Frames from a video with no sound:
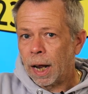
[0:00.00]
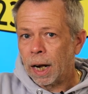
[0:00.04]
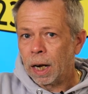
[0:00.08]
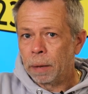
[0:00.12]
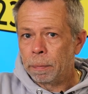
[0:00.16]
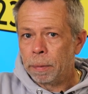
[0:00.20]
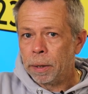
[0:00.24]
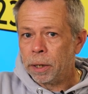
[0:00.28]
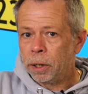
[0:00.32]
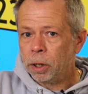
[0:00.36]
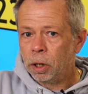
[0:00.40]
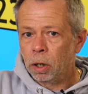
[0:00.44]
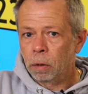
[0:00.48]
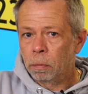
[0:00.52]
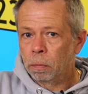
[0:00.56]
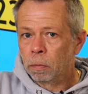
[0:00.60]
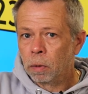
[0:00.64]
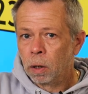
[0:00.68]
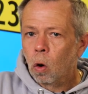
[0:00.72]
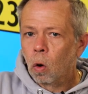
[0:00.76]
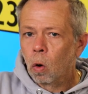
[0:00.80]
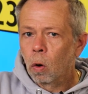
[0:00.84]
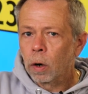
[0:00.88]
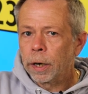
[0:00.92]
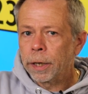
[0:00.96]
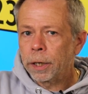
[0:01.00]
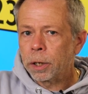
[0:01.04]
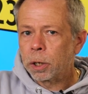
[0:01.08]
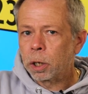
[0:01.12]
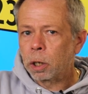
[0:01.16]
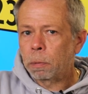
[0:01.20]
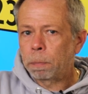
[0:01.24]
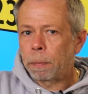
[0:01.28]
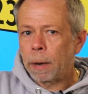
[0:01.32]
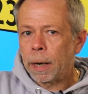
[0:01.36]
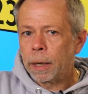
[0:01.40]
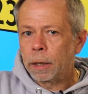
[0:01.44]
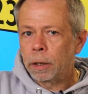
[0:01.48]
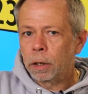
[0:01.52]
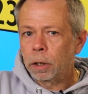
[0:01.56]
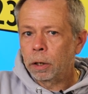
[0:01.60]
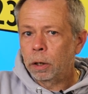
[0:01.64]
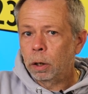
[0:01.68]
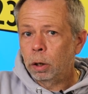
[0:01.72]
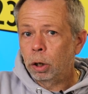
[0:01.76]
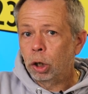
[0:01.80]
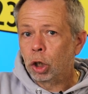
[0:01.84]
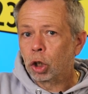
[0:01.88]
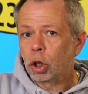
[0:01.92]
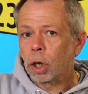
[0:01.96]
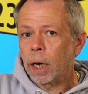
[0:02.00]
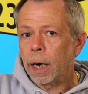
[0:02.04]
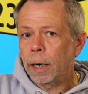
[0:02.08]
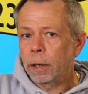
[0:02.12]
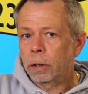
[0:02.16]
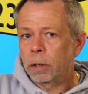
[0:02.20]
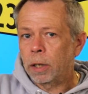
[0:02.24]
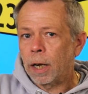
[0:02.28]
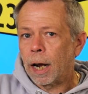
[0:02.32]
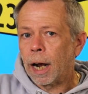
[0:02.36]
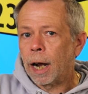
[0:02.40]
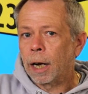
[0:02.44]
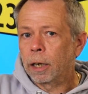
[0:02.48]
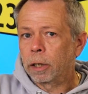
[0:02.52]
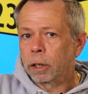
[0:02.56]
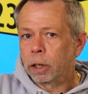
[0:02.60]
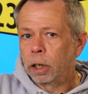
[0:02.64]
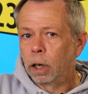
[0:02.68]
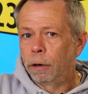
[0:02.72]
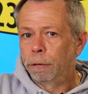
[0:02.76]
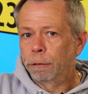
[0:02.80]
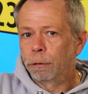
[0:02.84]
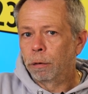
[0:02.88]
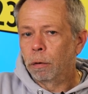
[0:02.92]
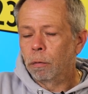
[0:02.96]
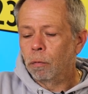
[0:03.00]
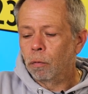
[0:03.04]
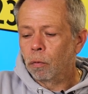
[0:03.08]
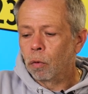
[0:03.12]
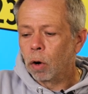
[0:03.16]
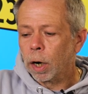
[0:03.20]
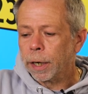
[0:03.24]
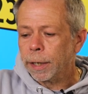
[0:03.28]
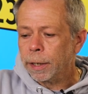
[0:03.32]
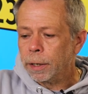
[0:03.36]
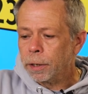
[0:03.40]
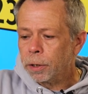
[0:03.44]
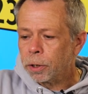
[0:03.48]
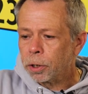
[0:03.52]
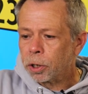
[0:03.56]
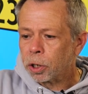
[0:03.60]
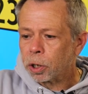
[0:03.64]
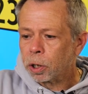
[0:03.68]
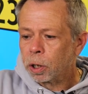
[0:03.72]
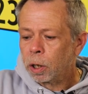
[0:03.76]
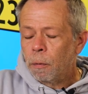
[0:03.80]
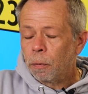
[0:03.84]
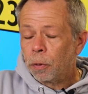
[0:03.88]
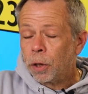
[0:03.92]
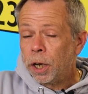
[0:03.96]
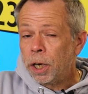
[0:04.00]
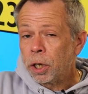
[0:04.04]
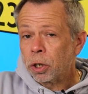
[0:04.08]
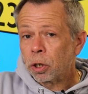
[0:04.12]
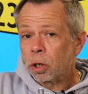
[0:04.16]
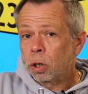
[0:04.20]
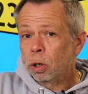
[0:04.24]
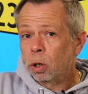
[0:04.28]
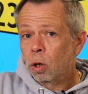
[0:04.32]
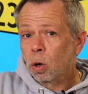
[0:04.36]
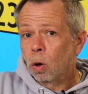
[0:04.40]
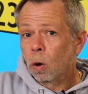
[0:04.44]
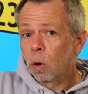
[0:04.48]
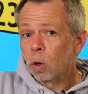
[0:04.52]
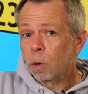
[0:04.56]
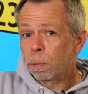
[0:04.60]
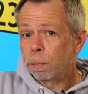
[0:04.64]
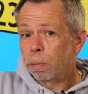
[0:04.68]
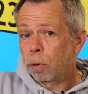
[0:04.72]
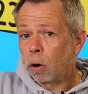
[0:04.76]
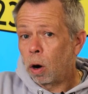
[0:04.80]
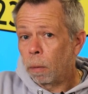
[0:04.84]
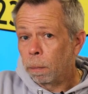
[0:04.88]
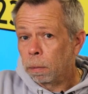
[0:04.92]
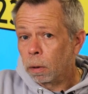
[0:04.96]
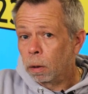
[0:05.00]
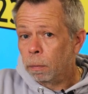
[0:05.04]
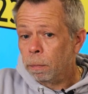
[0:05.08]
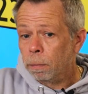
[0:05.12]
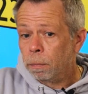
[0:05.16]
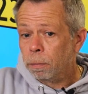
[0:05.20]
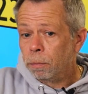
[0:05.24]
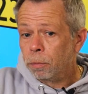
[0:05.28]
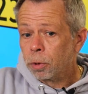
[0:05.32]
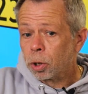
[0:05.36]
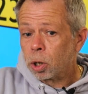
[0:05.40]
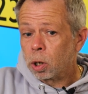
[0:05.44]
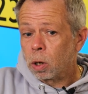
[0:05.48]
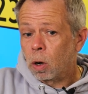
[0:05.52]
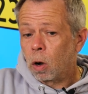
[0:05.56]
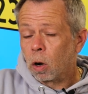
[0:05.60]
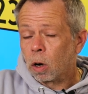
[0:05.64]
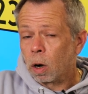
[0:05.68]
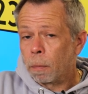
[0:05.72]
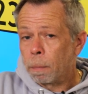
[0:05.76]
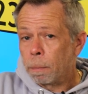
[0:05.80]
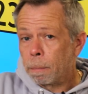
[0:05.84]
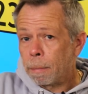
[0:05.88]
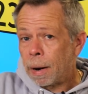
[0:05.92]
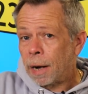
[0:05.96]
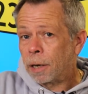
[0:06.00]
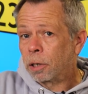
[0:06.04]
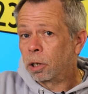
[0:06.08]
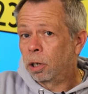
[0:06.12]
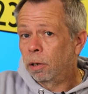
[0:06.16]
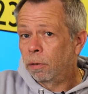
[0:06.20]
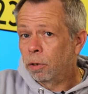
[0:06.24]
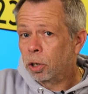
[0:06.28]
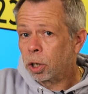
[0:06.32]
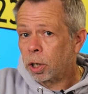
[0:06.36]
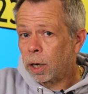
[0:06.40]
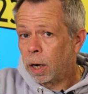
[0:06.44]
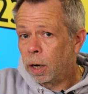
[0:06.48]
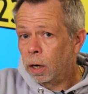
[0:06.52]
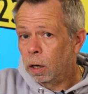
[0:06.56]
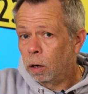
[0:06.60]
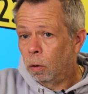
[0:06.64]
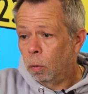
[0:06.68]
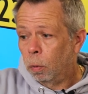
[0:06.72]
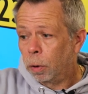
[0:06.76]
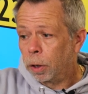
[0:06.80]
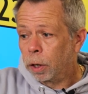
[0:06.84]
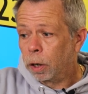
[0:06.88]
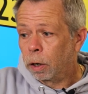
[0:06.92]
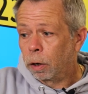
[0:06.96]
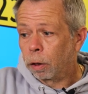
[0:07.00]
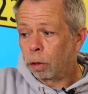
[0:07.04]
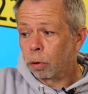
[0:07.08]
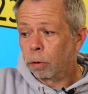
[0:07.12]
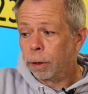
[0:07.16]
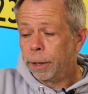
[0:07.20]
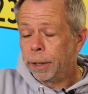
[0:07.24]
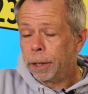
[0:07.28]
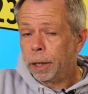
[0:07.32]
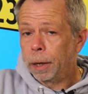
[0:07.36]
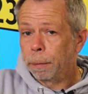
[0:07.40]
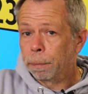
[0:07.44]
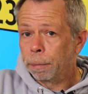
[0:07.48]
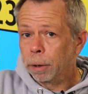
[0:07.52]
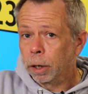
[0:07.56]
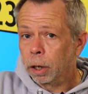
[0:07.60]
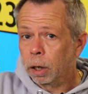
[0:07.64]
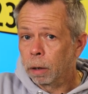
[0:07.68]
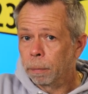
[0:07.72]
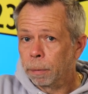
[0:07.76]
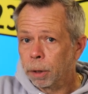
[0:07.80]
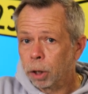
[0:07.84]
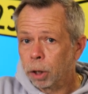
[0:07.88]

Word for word: aluminium, all expand and contract at different rates. This can cause problems on a massive scale within the 3D printer,